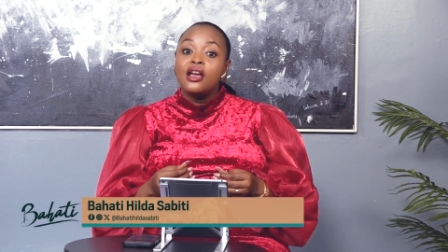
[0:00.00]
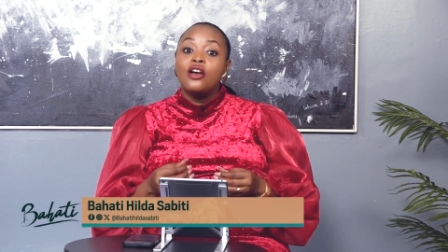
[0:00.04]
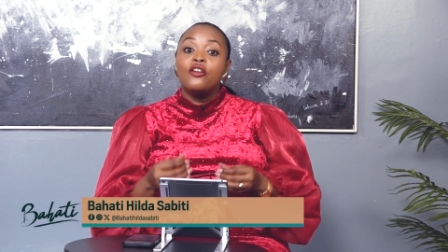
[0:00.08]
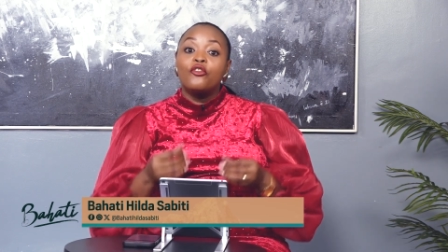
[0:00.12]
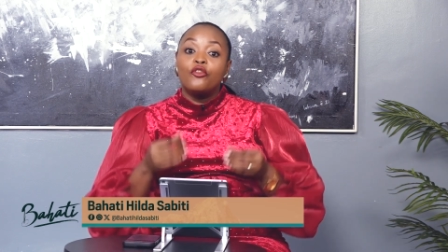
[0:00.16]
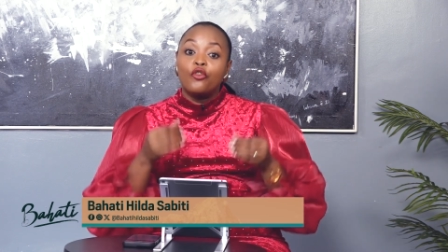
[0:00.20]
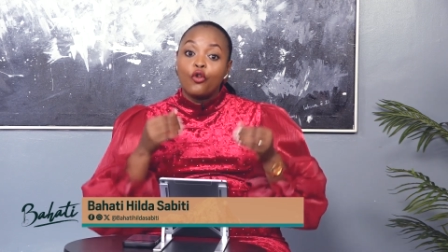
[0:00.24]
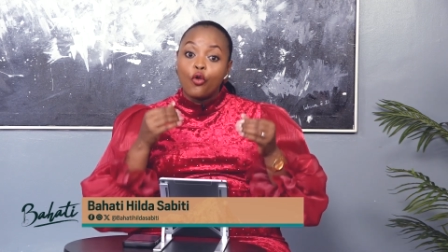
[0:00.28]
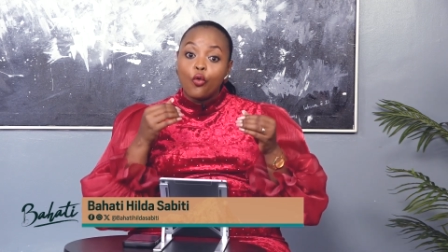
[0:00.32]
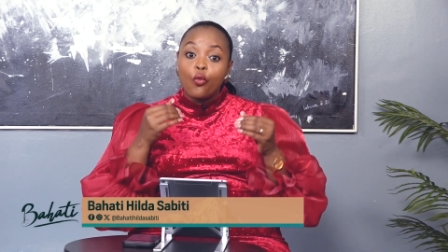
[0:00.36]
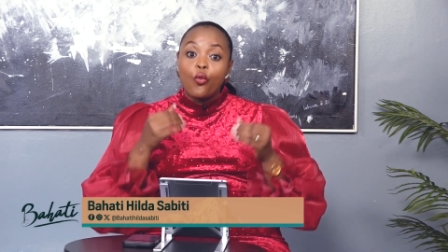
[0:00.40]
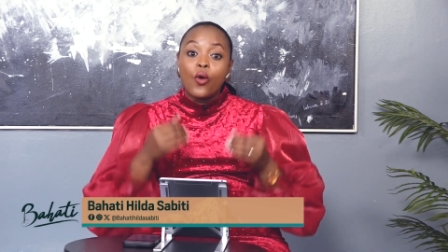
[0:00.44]

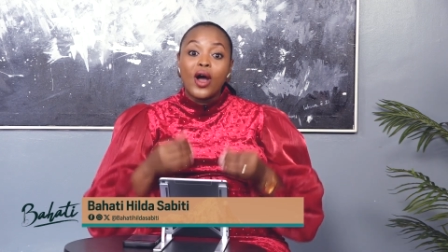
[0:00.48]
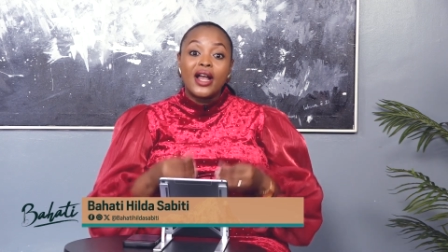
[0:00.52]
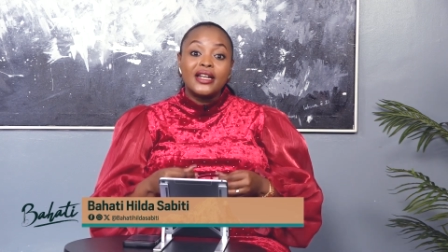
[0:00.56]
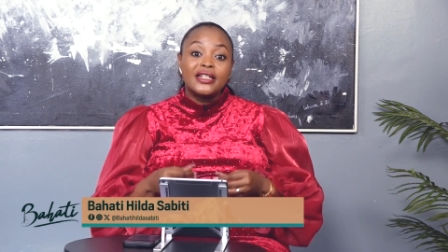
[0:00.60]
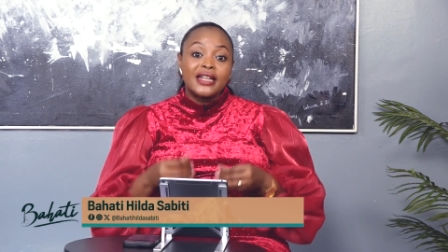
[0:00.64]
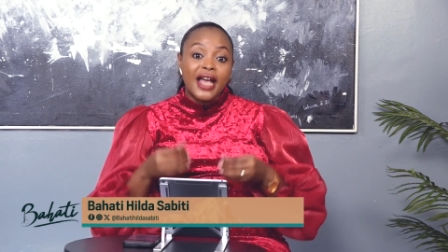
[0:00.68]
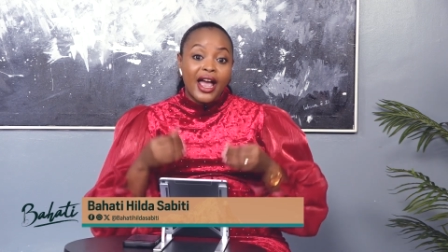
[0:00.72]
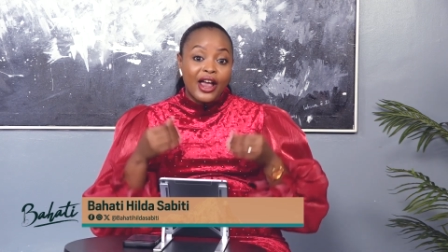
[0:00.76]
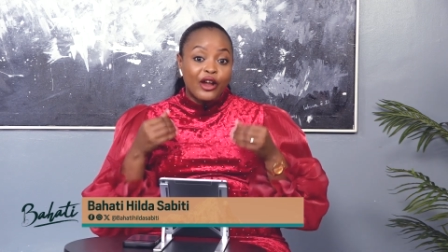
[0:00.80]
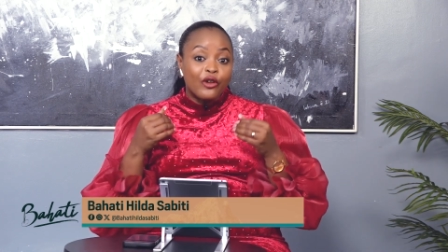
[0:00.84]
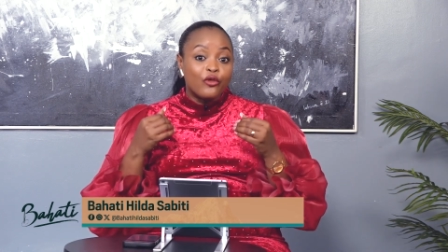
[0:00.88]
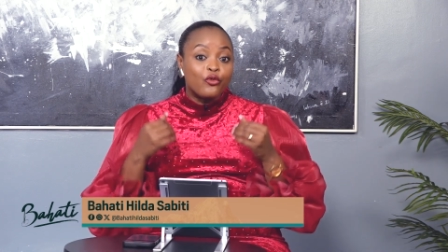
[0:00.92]
for
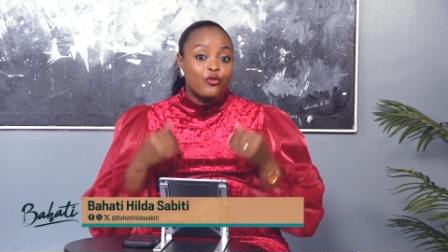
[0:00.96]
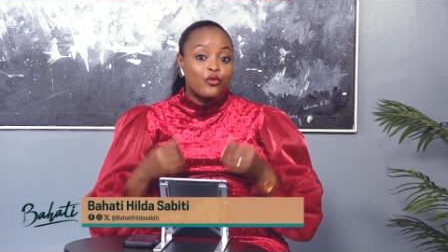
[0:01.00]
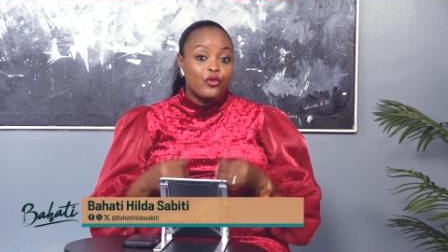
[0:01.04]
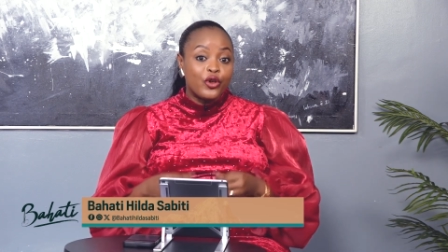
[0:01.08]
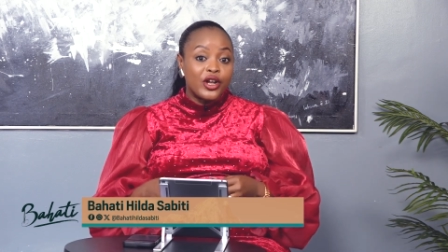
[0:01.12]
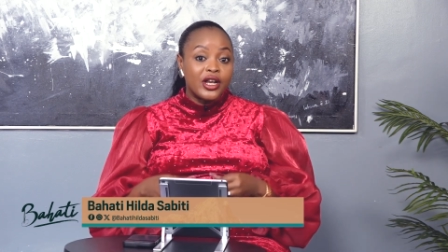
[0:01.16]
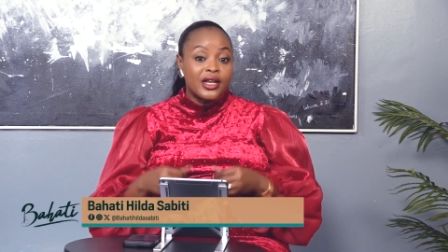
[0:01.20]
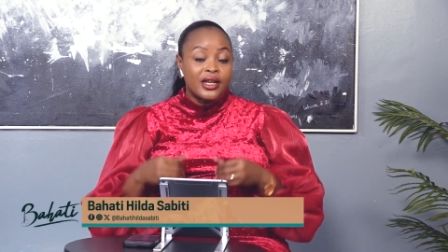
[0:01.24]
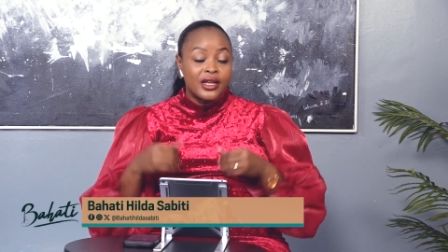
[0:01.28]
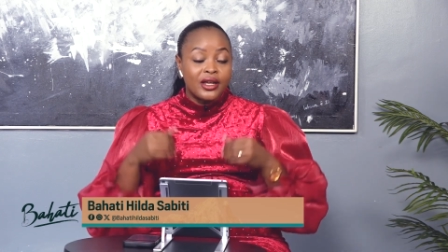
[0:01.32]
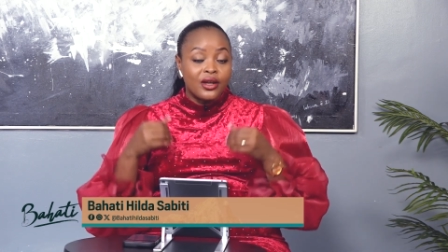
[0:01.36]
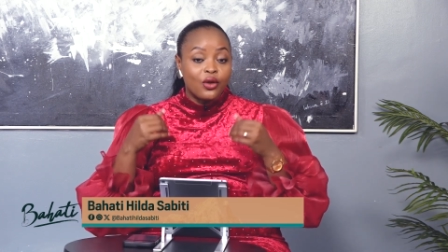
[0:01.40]
what I
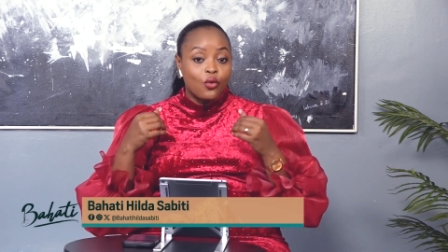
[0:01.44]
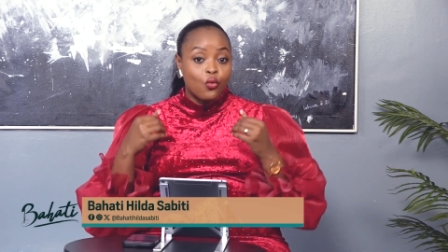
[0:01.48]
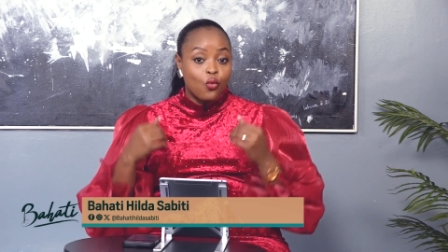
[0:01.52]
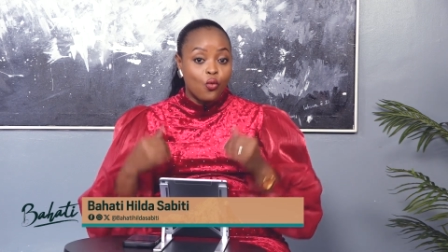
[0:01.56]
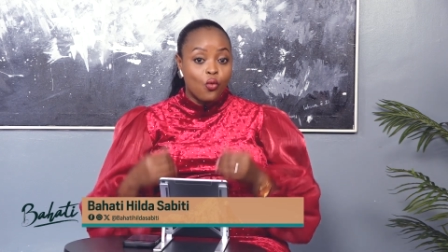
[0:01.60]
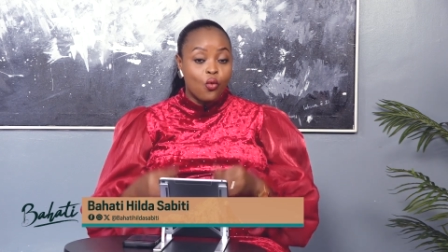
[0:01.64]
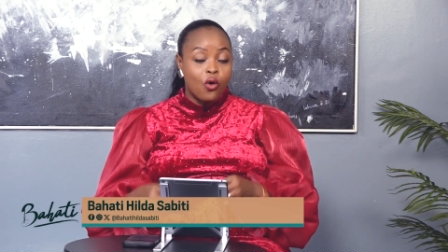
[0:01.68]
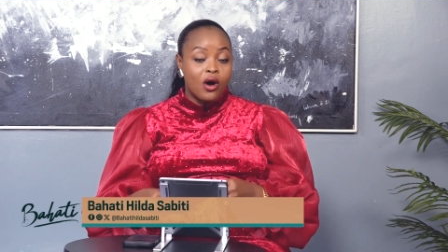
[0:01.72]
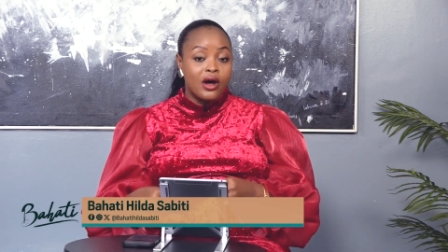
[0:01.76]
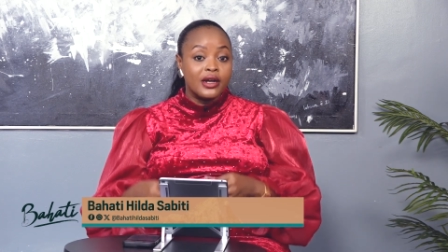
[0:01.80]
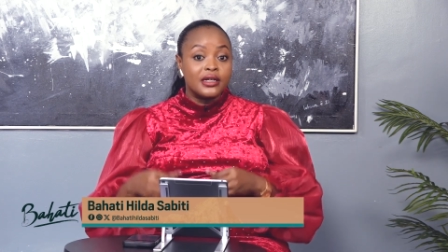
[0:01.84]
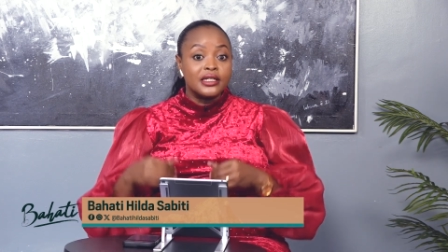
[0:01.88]
really
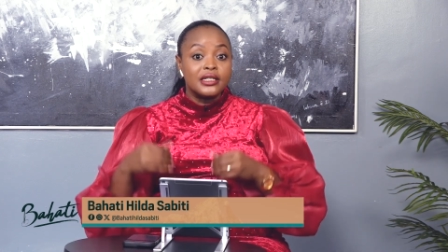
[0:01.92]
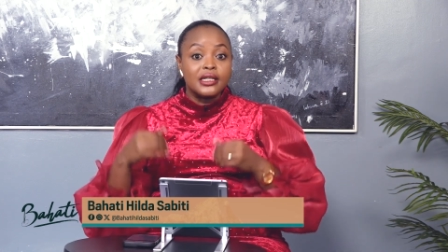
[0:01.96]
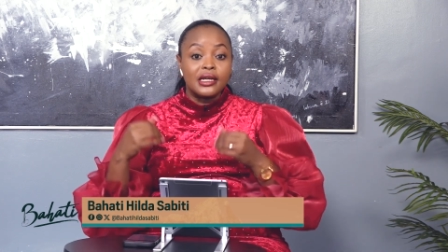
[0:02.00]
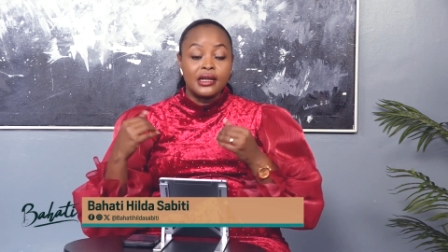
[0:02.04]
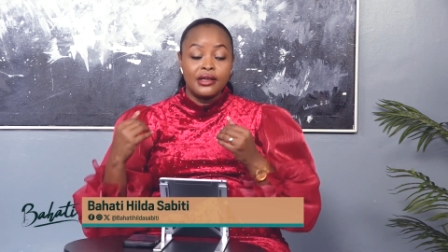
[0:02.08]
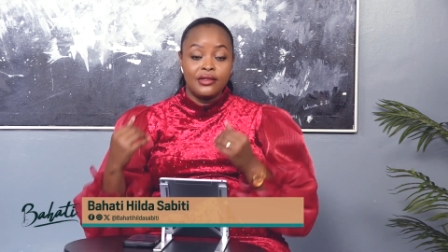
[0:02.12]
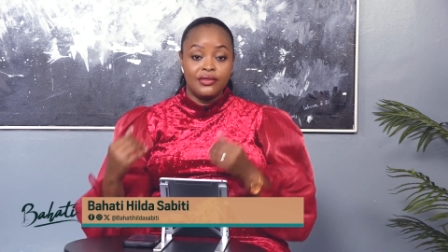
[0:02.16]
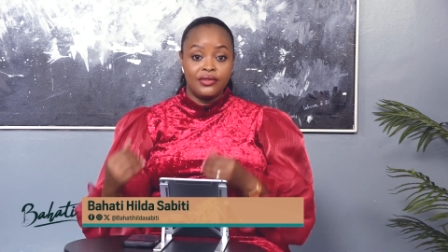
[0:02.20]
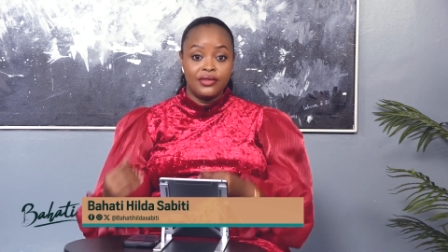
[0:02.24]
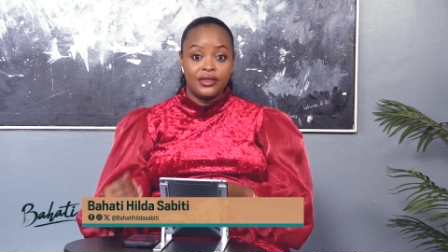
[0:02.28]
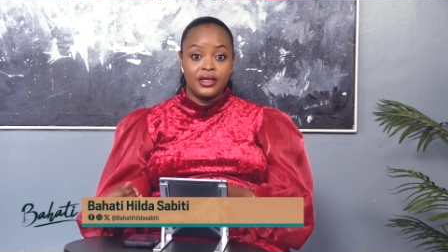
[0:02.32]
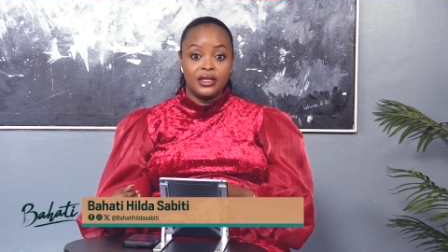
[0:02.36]
want
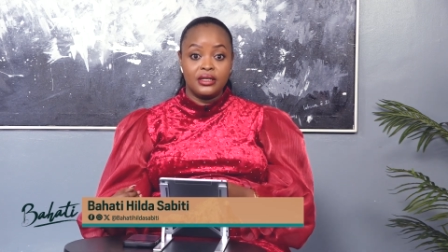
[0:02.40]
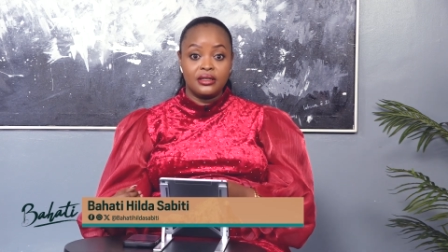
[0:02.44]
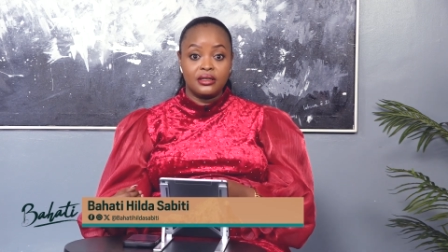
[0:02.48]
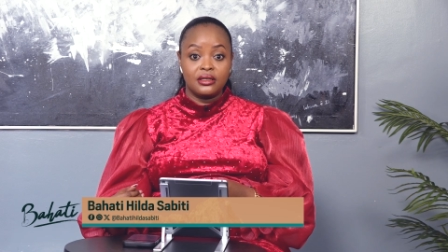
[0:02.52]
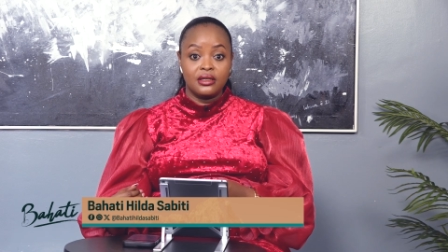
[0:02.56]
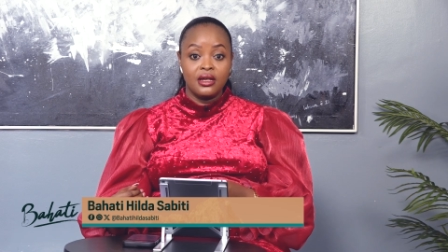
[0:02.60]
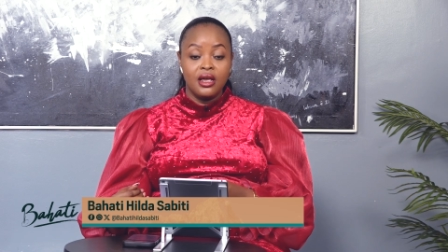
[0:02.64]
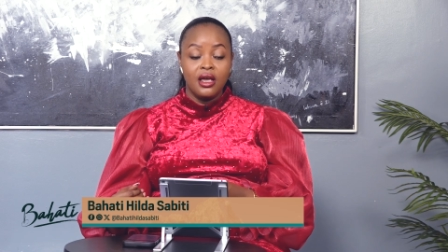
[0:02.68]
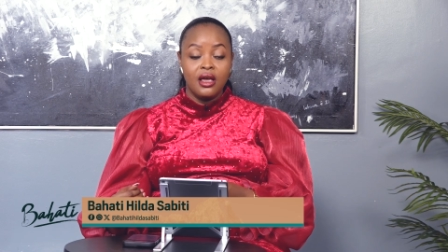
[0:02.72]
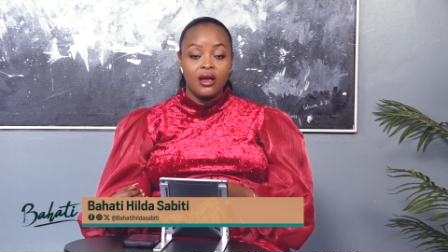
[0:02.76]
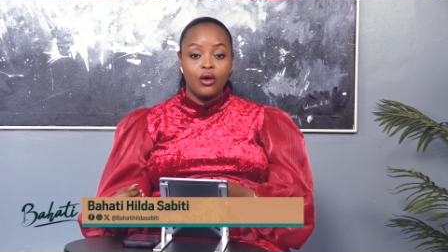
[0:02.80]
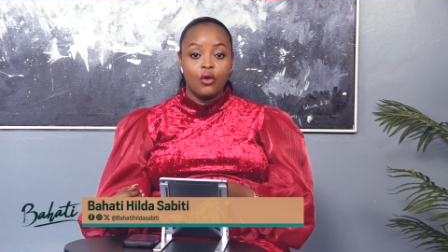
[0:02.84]
in
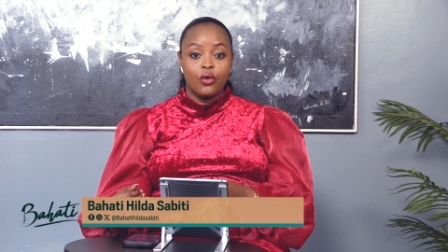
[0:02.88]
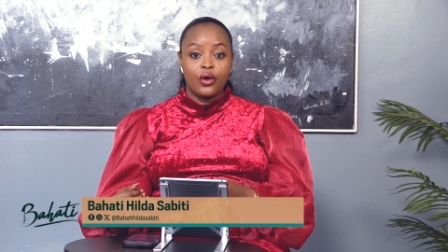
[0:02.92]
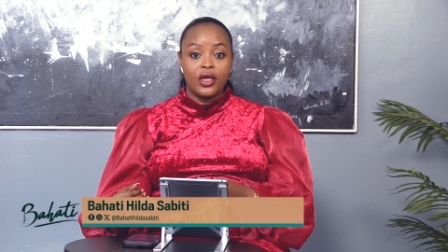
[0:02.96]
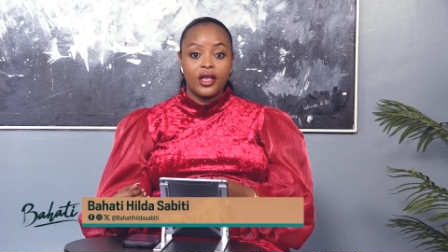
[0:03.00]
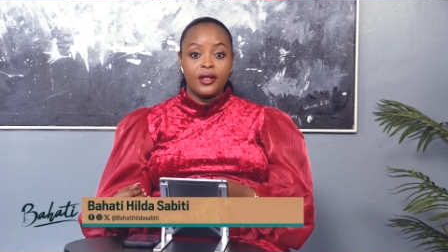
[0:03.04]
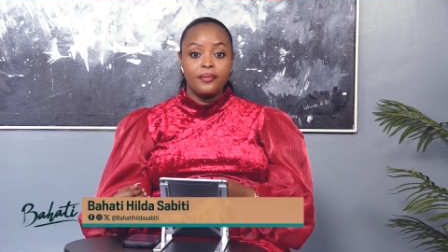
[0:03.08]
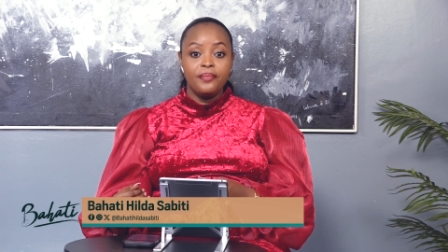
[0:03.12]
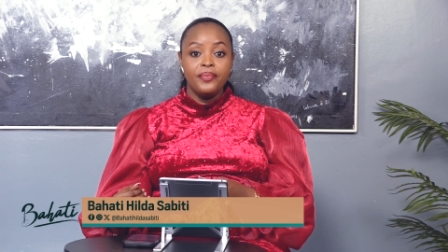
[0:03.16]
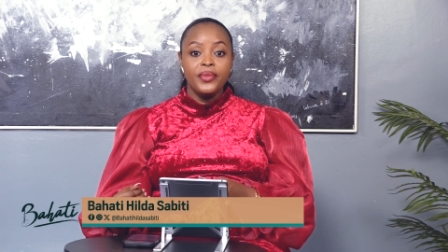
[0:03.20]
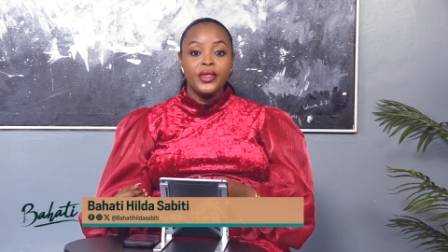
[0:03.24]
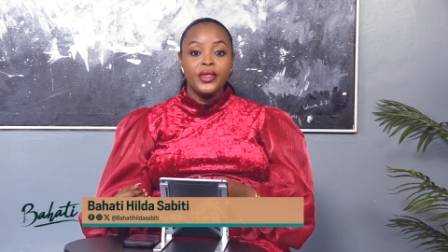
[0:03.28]
this. Okay?